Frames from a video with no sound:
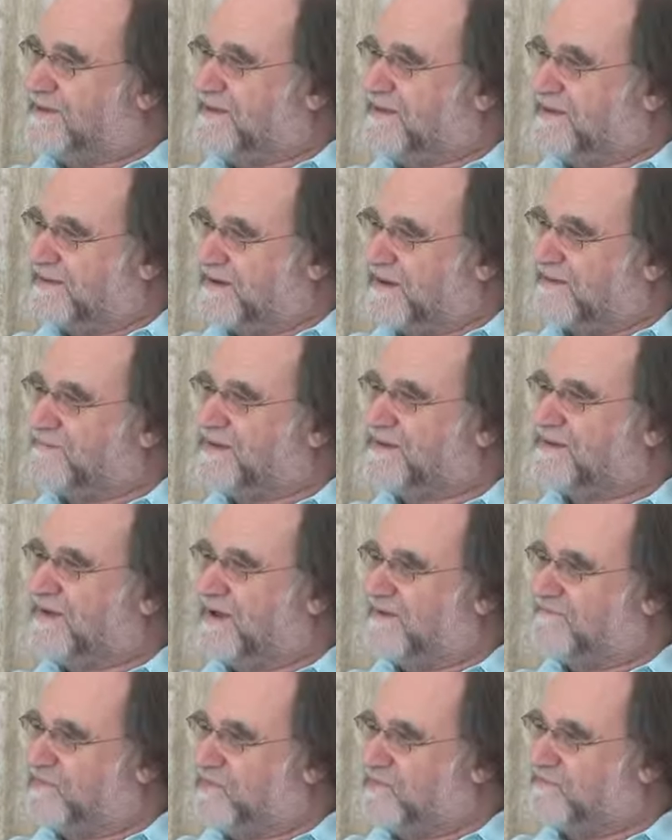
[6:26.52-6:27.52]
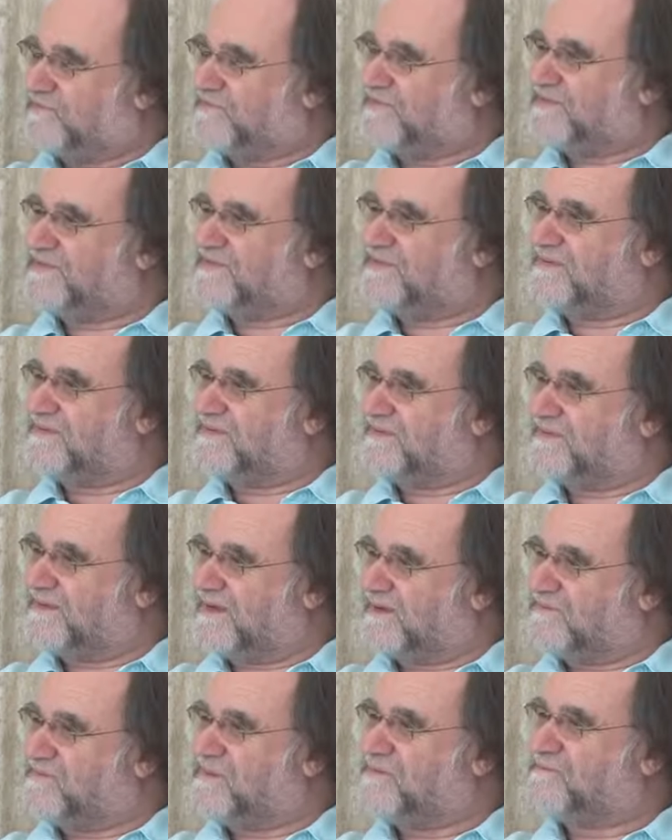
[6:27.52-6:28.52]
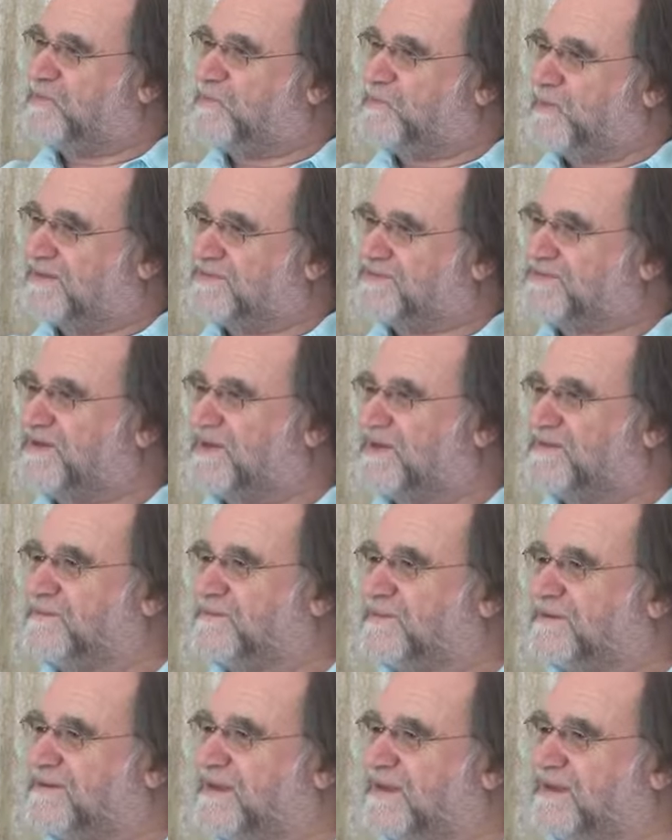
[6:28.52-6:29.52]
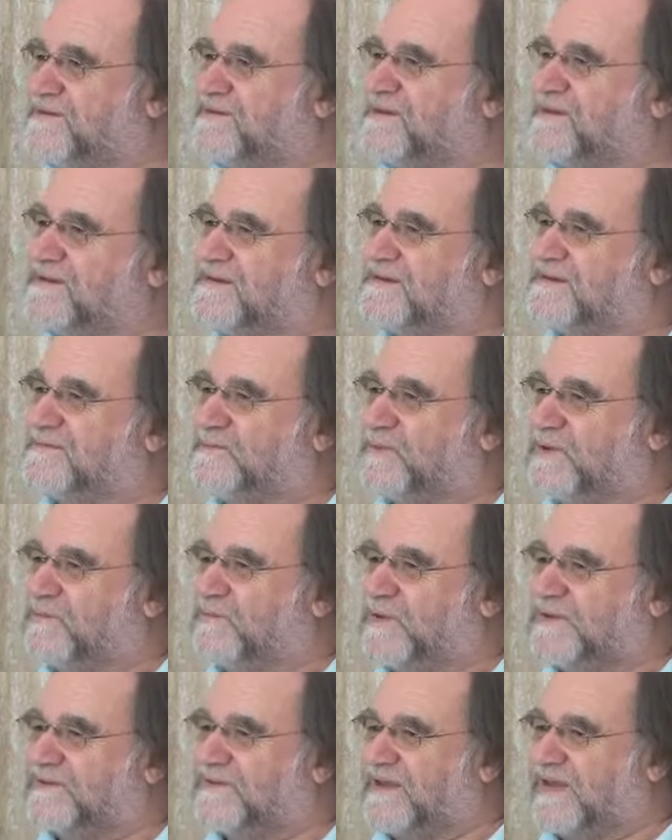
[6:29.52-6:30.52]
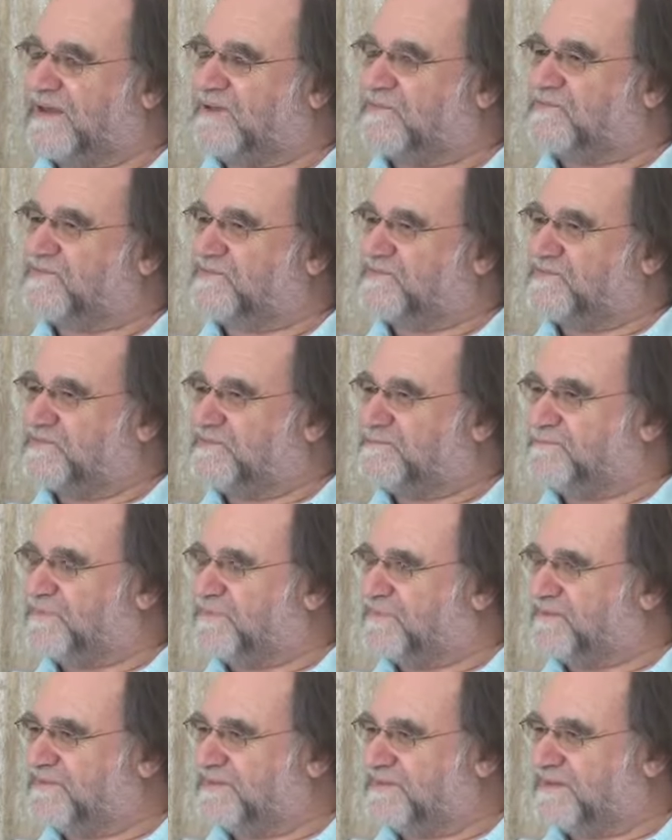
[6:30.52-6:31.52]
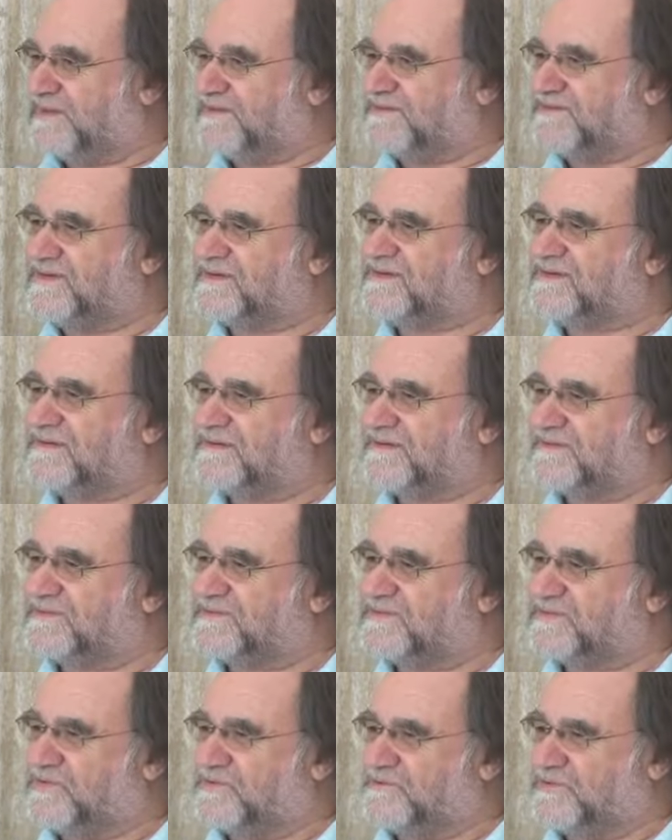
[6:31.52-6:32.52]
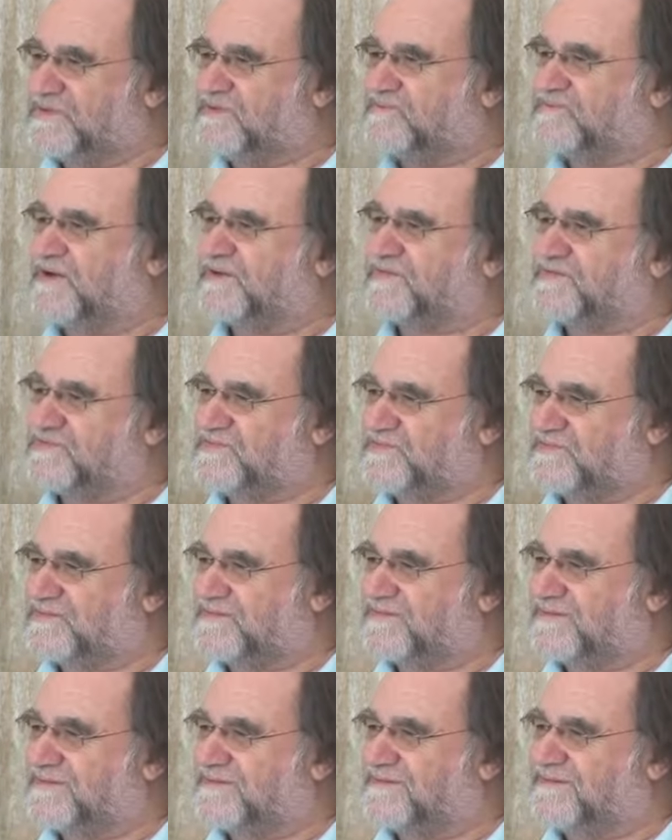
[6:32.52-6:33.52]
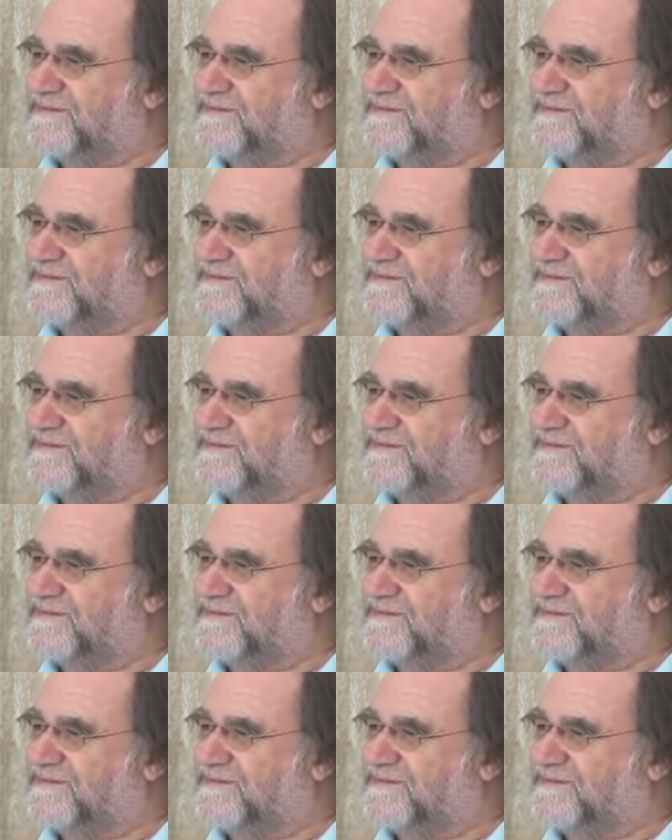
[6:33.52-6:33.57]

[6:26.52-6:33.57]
Yeah, I mean, I remember one time in India, we went out for a birthday dinner to a big restaurant.